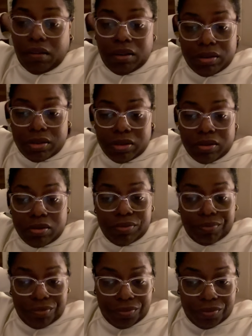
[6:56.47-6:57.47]
So
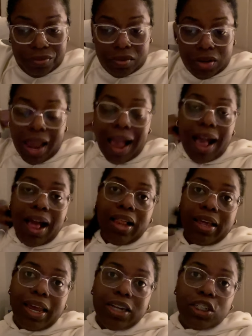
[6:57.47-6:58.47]
I'll
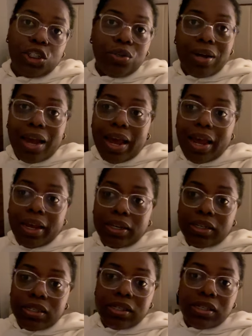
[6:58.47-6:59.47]
catch you
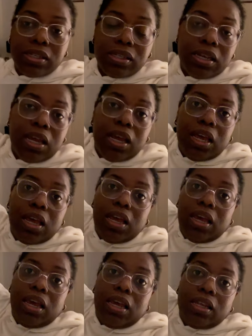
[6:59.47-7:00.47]
guys
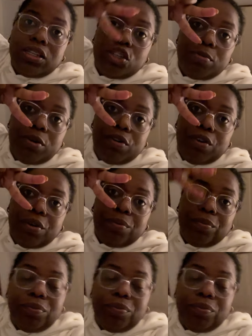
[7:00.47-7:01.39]
tomorrow.